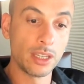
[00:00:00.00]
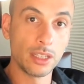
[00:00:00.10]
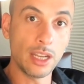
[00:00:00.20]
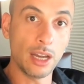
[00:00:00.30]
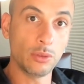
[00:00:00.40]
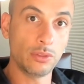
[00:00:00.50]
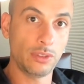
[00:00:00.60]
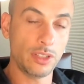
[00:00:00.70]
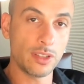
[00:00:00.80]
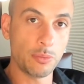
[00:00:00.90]
Now,
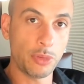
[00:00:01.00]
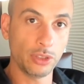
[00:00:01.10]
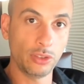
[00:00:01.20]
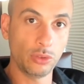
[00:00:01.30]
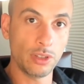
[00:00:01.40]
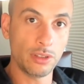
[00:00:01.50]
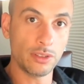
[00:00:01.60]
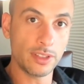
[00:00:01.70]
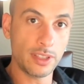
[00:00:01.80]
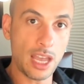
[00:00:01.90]
this is important to
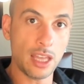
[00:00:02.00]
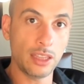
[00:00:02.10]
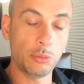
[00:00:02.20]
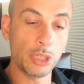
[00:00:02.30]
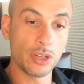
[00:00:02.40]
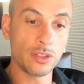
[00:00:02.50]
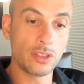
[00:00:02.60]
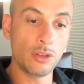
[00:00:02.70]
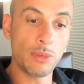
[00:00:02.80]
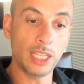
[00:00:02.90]
understand because
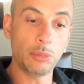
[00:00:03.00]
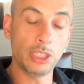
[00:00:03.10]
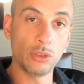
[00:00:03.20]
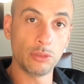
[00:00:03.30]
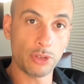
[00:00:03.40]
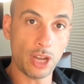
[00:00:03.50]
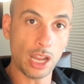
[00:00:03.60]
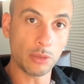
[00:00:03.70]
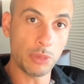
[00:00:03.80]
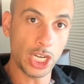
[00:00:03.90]
you might be doing
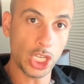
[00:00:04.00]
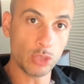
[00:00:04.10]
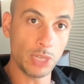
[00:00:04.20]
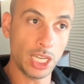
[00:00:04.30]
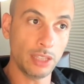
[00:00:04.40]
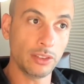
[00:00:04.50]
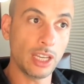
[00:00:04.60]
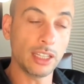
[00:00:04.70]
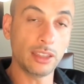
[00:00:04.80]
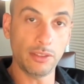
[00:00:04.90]
product management
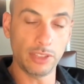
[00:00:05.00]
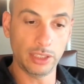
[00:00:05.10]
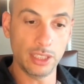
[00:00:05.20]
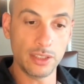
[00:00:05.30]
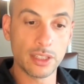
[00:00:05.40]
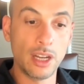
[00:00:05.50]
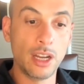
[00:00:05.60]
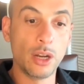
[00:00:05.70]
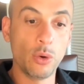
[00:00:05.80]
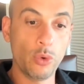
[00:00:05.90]
activities
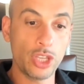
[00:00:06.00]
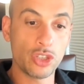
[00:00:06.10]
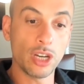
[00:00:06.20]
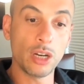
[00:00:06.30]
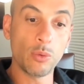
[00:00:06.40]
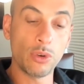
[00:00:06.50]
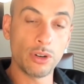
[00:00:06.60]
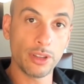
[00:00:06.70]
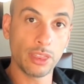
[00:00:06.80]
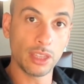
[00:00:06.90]
which are
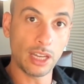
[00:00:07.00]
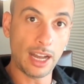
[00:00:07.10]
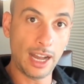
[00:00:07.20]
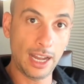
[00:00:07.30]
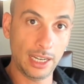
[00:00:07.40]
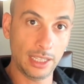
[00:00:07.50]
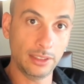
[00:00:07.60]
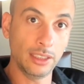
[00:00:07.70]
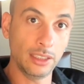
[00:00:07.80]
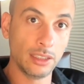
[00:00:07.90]
worth
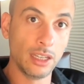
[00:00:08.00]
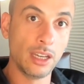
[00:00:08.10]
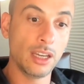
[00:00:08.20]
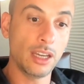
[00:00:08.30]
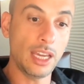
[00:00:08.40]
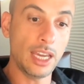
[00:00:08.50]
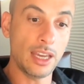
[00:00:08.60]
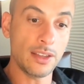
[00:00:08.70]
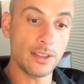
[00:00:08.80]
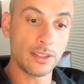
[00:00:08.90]
highlighting
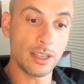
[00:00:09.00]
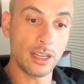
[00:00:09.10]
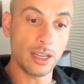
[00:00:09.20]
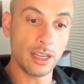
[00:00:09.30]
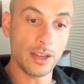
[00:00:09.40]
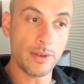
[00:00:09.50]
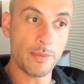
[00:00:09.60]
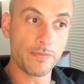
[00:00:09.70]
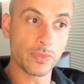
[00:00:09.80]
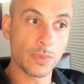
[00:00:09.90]
as
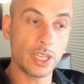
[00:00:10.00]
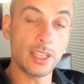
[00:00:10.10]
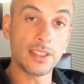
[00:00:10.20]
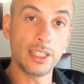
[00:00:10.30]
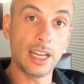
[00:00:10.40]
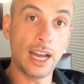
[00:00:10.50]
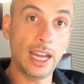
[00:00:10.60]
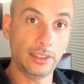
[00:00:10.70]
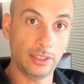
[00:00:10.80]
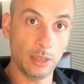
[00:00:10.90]
an
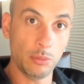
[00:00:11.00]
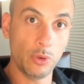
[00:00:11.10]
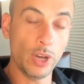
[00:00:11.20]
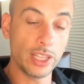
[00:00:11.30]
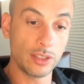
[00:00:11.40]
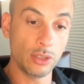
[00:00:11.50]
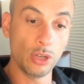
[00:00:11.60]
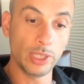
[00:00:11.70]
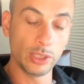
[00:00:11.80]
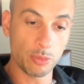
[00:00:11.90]
item once you know
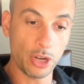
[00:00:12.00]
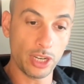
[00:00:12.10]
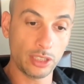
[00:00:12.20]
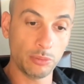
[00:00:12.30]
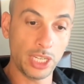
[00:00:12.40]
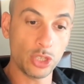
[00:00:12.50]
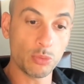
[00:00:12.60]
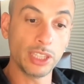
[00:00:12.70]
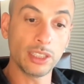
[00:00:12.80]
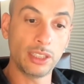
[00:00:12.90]
what those product
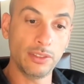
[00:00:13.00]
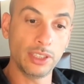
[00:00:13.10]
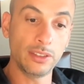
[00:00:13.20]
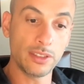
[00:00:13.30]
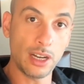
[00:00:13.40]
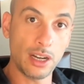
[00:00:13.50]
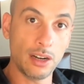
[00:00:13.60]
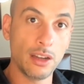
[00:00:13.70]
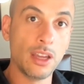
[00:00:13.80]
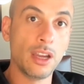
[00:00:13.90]
management activities
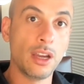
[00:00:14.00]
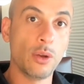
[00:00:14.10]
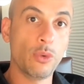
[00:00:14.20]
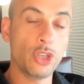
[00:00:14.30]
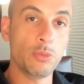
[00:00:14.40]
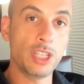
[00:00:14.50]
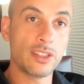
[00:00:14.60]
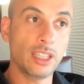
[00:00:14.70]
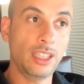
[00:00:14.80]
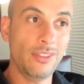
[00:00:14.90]
are, which means
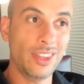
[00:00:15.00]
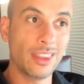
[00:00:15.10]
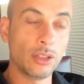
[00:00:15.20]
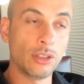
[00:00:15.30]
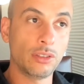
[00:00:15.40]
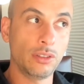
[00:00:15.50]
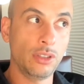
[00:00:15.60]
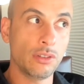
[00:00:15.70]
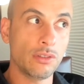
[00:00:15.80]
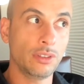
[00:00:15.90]
that even though
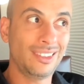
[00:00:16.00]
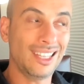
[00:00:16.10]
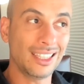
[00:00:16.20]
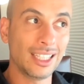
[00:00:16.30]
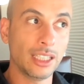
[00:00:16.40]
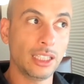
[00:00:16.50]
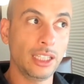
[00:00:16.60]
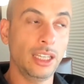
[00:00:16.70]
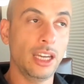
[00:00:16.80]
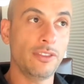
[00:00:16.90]
you
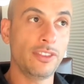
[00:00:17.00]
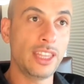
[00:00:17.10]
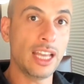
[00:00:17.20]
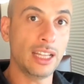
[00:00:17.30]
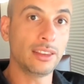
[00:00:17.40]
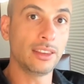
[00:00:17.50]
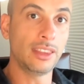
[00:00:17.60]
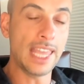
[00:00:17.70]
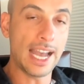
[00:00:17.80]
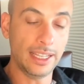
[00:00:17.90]
technically have not
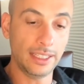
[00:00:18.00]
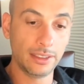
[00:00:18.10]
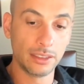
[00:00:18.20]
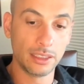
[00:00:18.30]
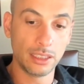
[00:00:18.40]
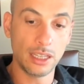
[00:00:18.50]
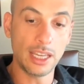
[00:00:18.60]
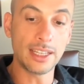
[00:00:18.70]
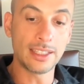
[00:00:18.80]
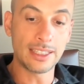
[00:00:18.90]
done
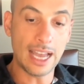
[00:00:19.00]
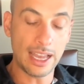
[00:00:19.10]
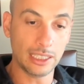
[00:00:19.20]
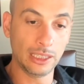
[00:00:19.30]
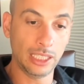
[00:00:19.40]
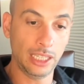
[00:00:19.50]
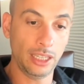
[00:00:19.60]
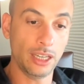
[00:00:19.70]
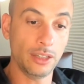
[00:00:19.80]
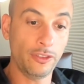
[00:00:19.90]

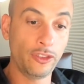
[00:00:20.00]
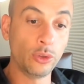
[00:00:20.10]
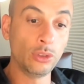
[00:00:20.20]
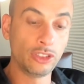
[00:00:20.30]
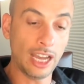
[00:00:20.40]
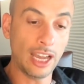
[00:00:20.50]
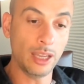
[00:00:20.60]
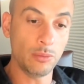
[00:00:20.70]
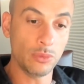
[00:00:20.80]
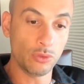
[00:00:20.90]
exactly a
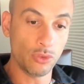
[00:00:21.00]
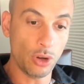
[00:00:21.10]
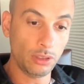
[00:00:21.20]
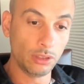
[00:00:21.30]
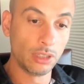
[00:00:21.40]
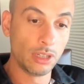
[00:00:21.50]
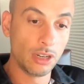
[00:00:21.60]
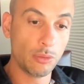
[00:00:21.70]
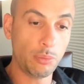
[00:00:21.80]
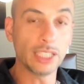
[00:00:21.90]
full-time role,
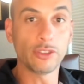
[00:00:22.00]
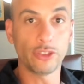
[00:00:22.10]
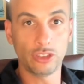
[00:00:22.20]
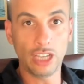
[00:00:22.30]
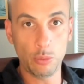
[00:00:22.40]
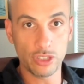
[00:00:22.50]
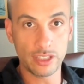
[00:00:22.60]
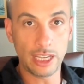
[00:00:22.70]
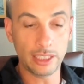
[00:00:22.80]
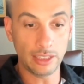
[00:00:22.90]
part of your time was
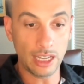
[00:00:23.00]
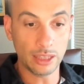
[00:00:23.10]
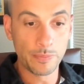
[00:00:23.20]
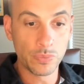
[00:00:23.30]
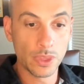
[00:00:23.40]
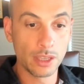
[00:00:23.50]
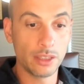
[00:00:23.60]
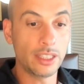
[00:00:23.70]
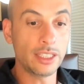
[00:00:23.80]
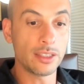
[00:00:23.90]
like that.
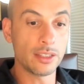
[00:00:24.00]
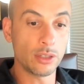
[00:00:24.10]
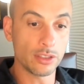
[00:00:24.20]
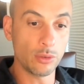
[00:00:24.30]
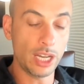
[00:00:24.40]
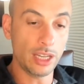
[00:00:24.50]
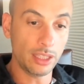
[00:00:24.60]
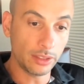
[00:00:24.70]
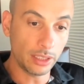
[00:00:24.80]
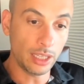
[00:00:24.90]
This is also why
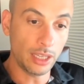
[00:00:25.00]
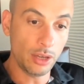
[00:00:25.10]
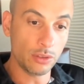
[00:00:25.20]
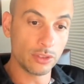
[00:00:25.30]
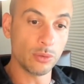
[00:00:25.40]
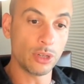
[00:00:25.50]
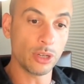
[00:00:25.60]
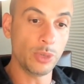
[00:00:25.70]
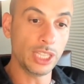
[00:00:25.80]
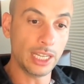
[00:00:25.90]
I also
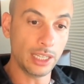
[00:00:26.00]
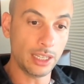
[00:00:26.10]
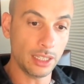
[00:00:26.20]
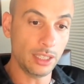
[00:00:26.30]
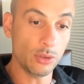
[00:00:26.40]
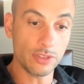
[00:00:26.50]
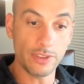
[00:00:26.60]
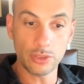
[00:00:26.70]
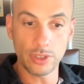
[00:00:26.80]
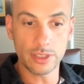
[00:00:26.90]
work with US
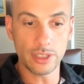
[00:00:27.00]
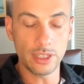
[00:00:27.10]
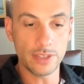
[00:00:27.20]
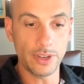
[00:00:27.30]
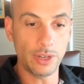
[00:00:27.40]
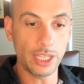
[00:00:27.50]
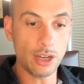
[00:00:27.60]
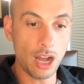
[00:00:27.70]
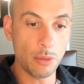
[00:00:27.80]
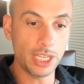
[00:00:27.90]
veterans, and it's very
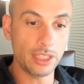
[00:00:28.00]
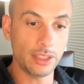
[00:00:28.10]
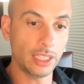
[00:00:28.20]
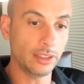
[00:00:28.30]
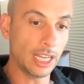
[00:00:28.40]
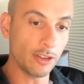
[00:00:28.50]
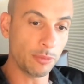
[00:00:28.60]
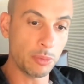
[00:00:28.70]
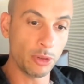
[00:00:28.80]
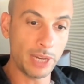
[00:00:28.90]
common that a lot of
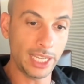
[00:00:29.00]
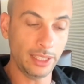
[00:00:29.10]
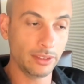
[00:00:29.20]
people might